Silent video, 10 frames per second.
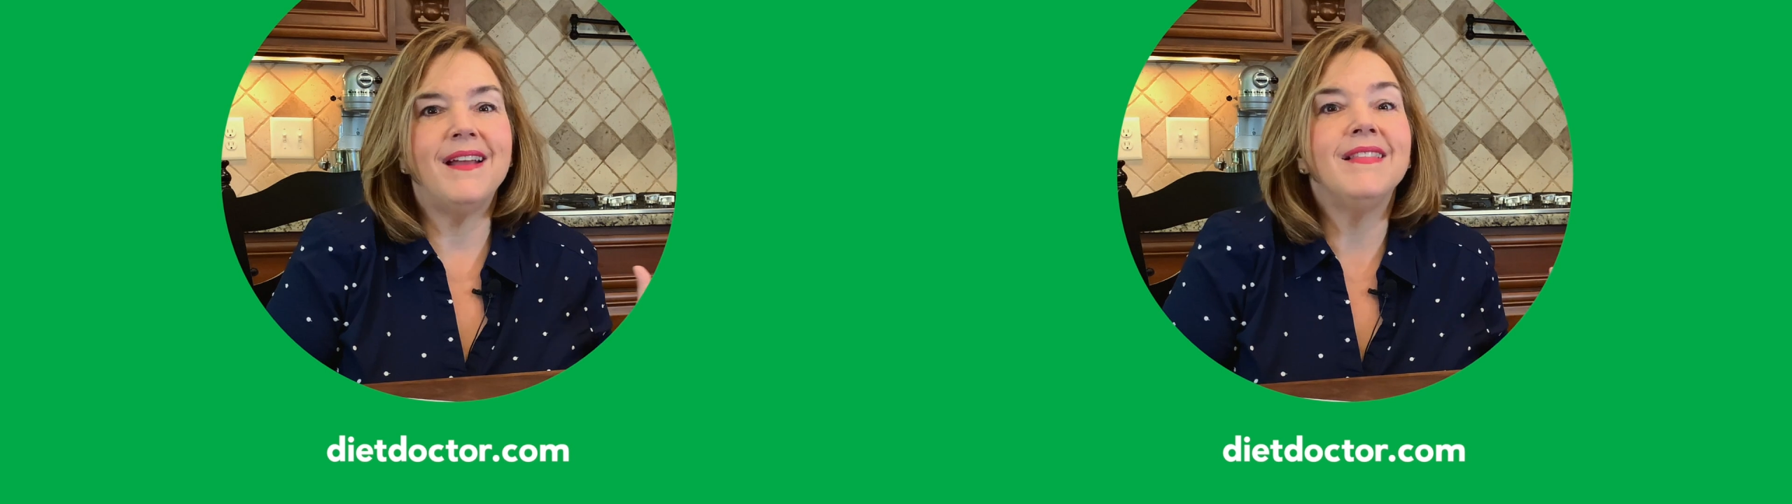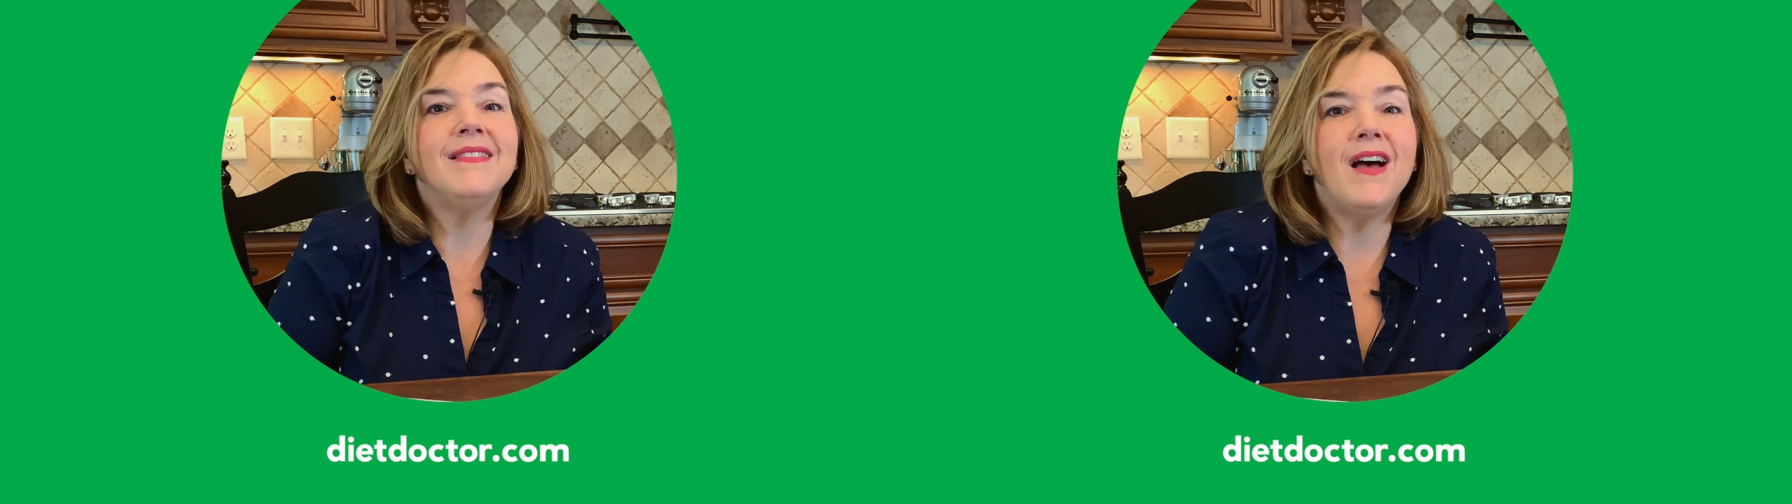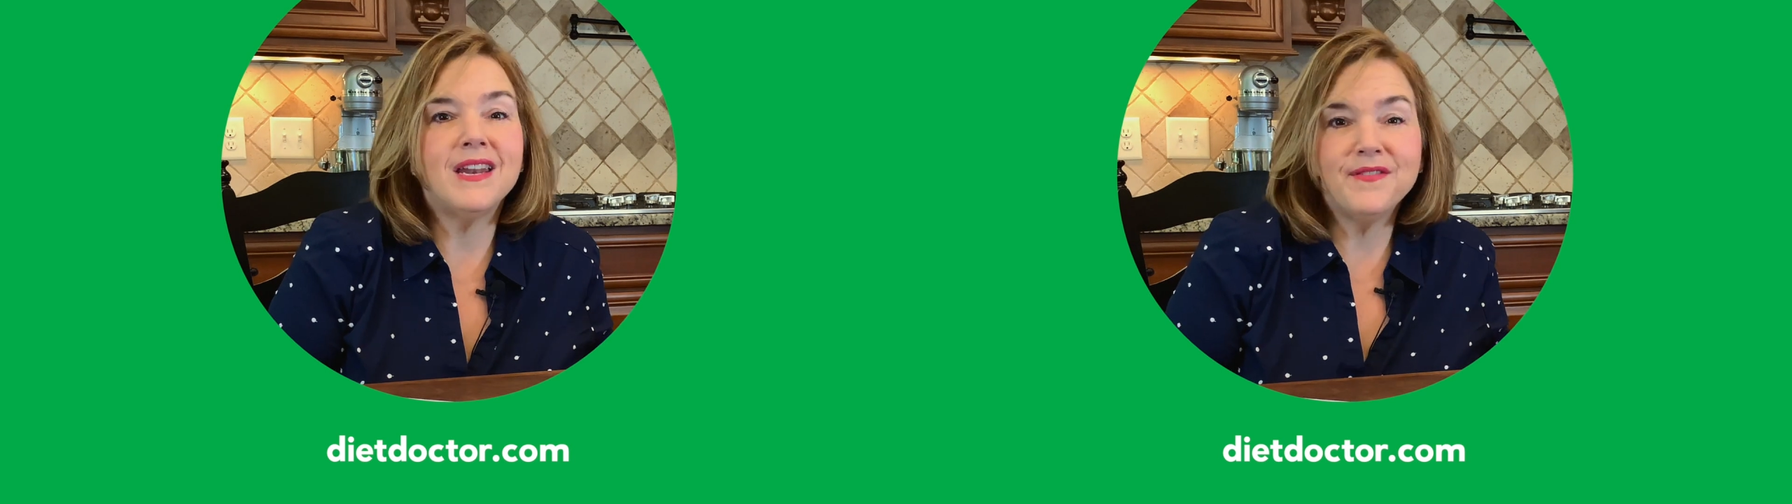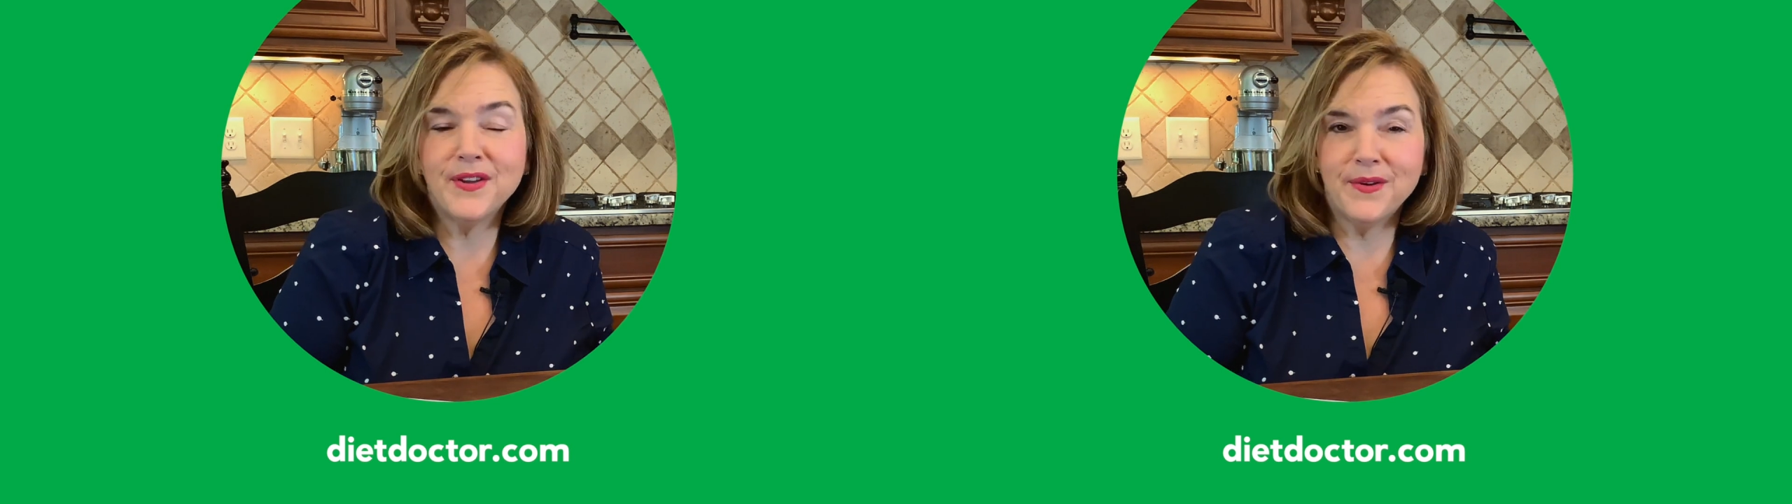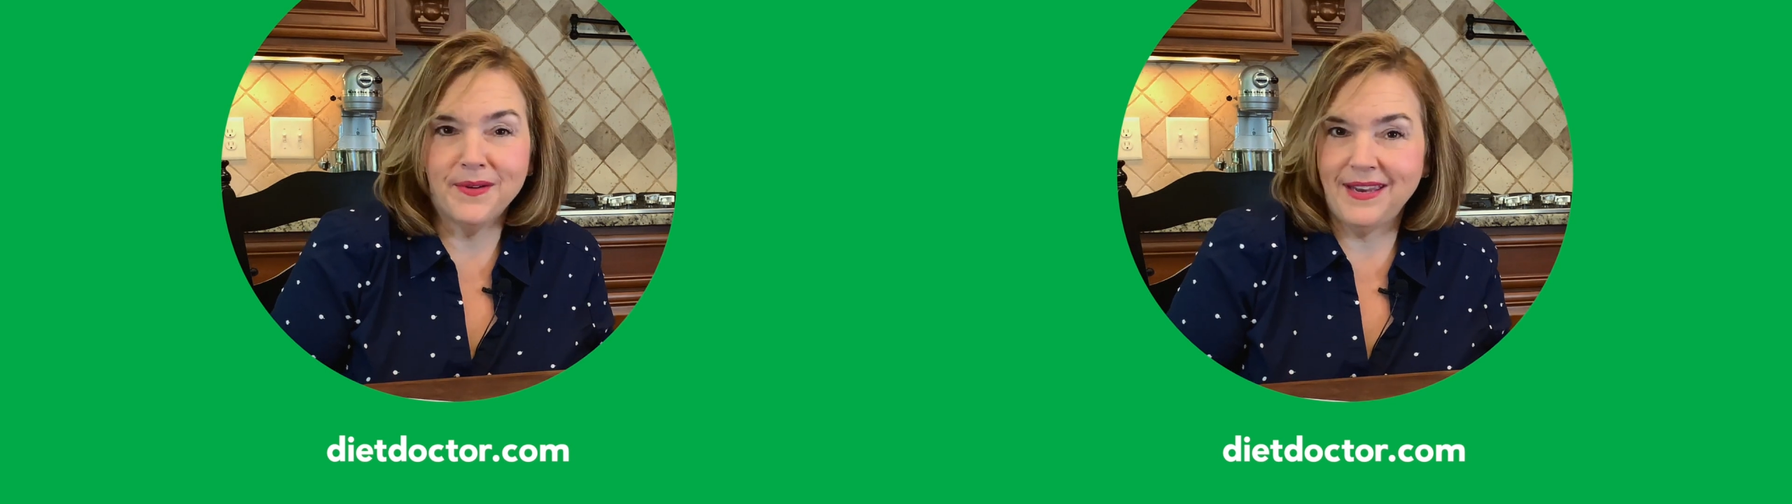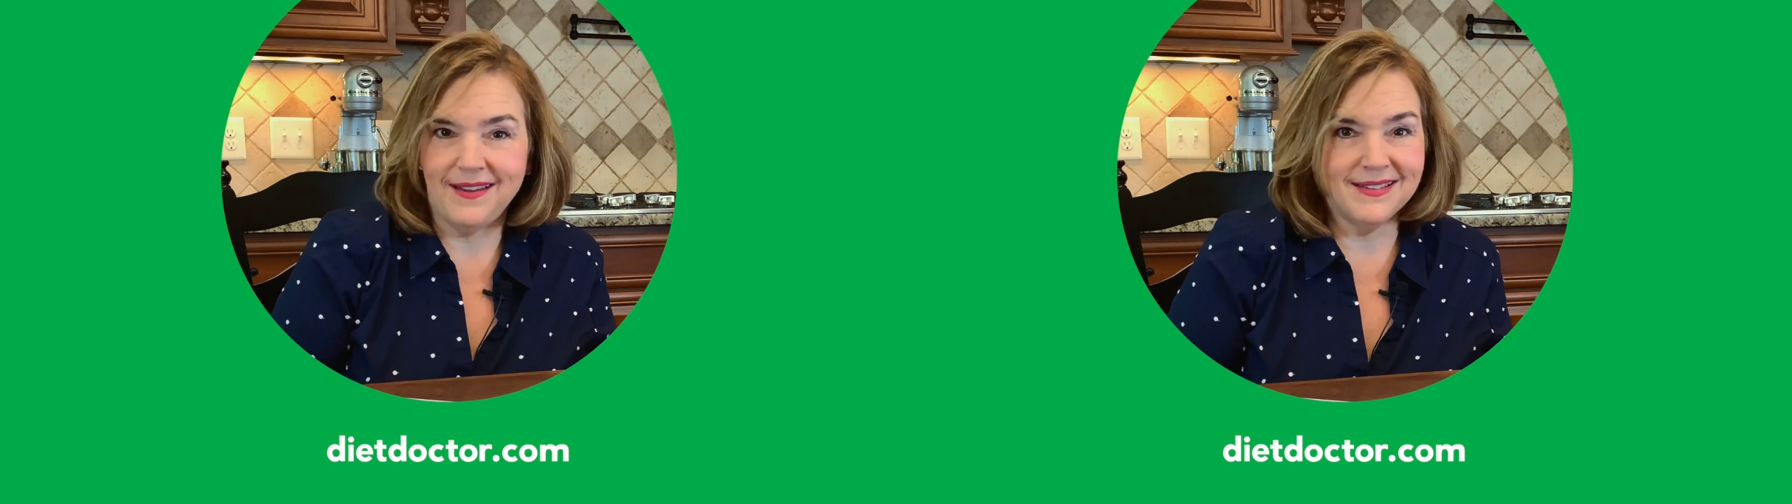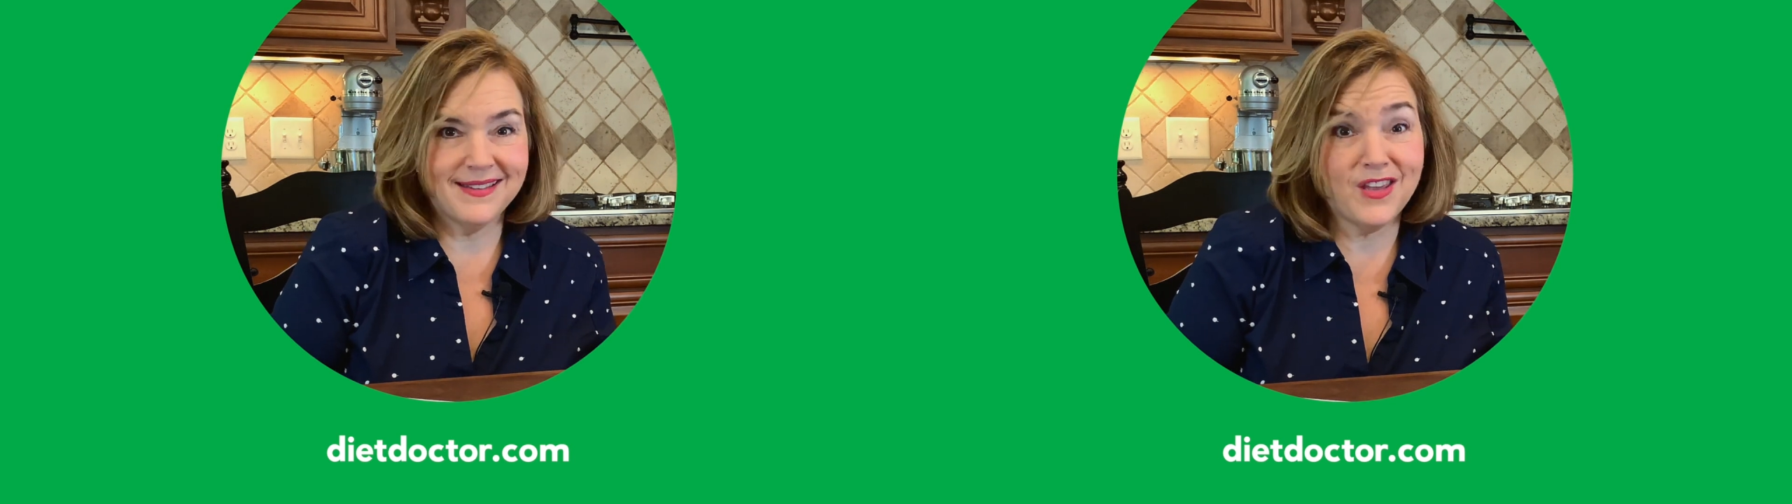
a lot of ingredients that